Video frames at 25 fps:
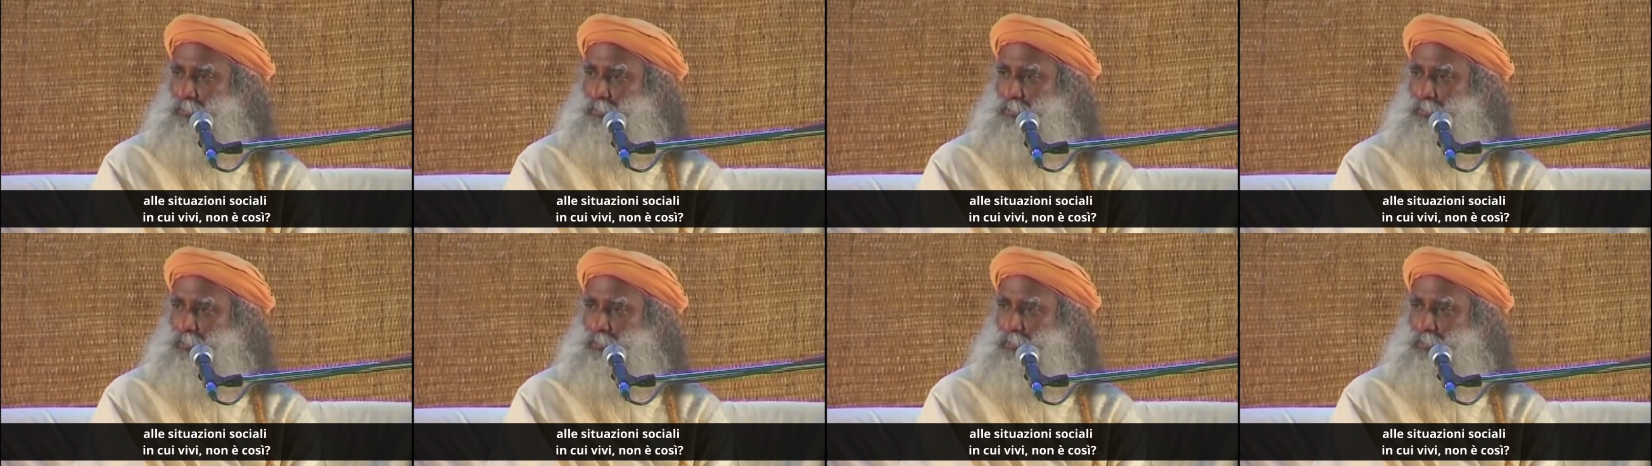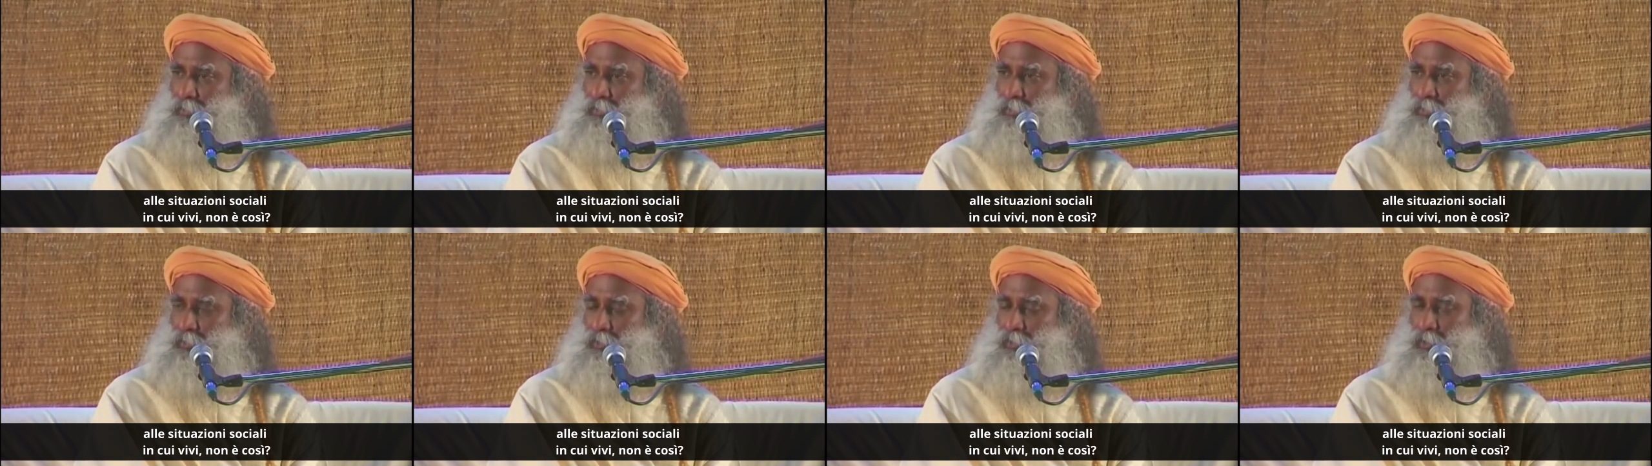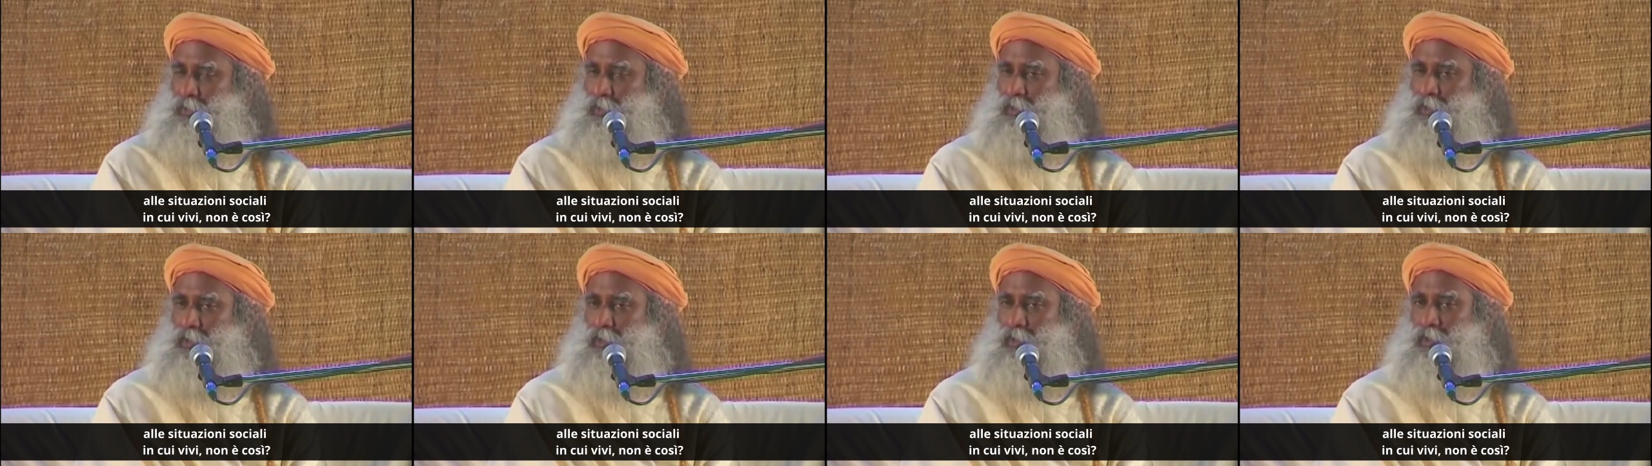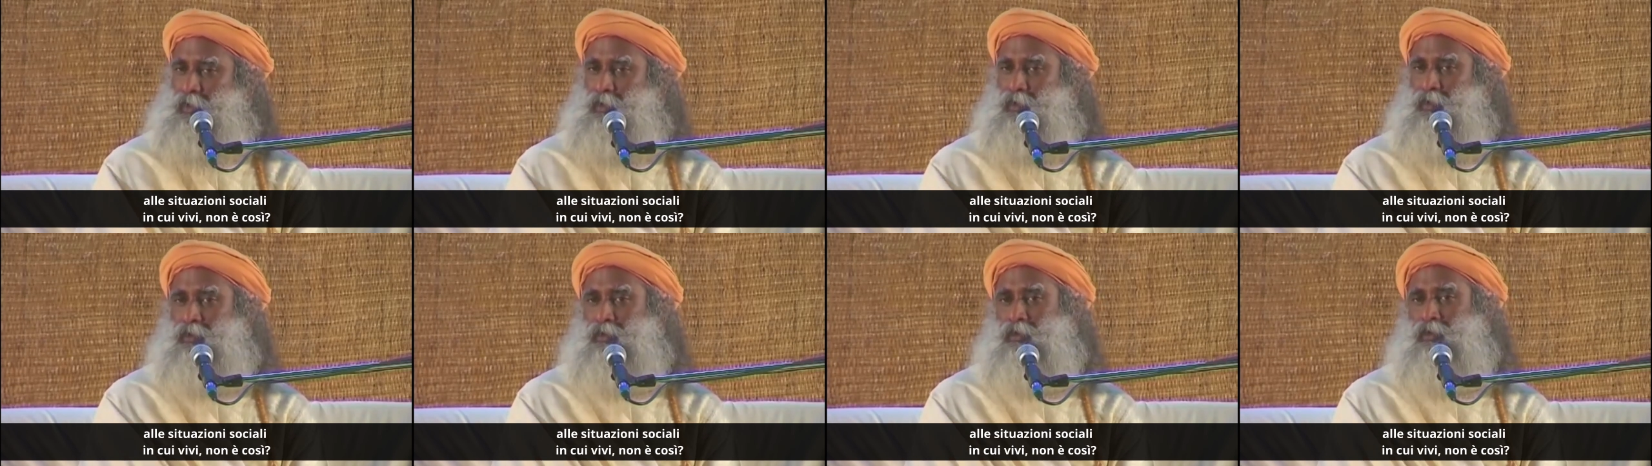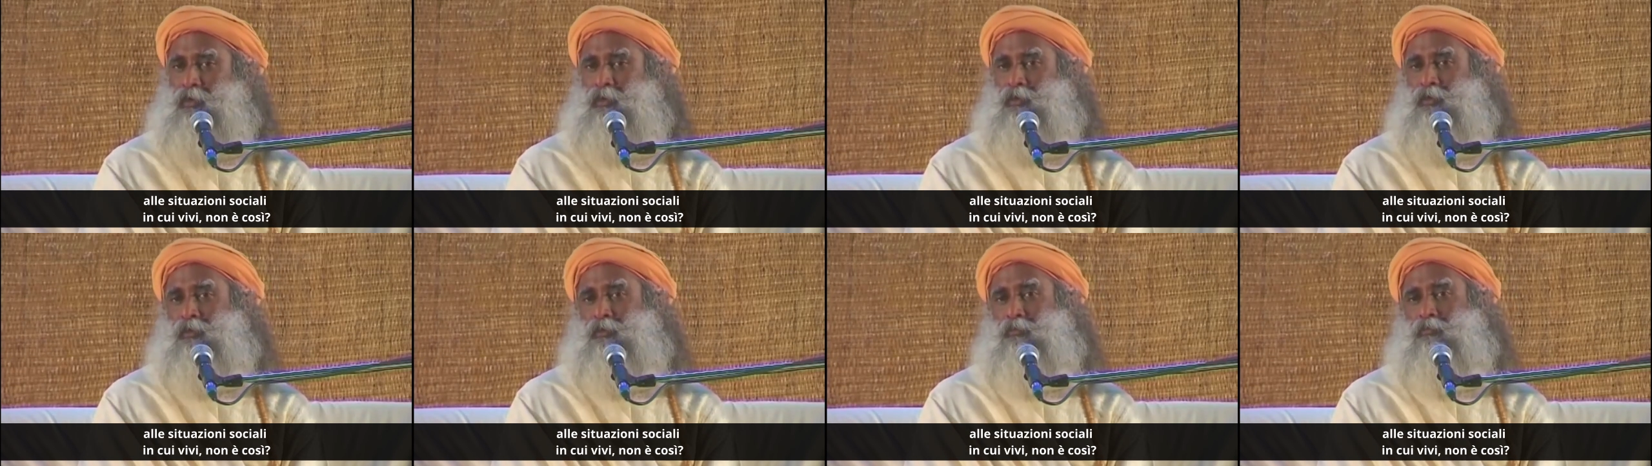
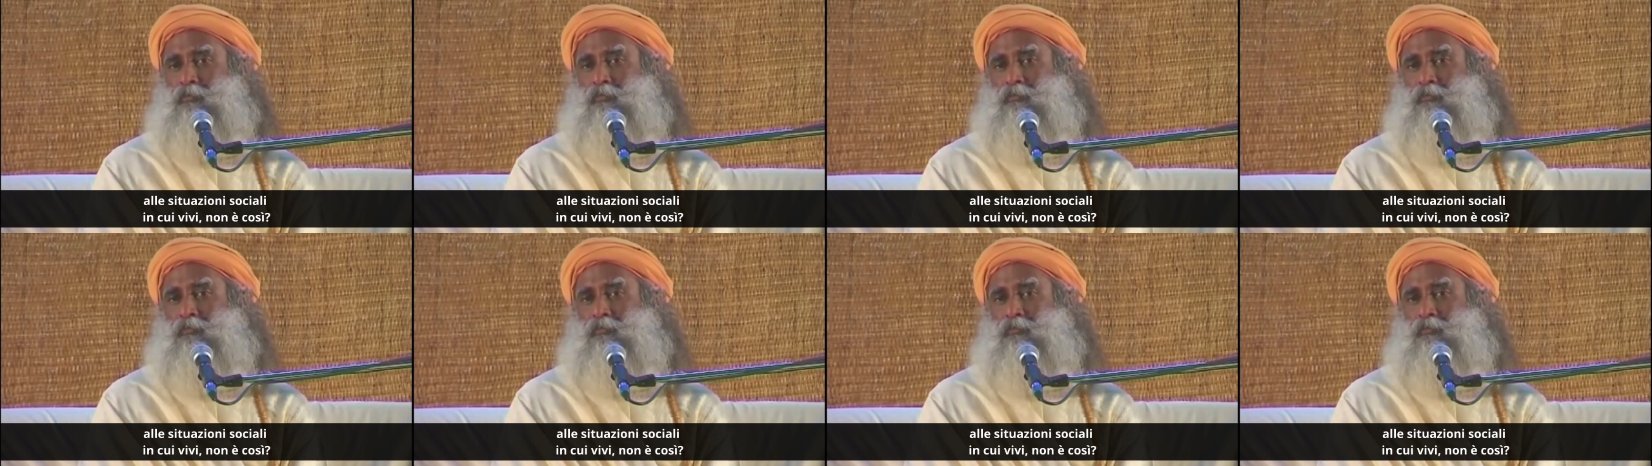Nothing is said.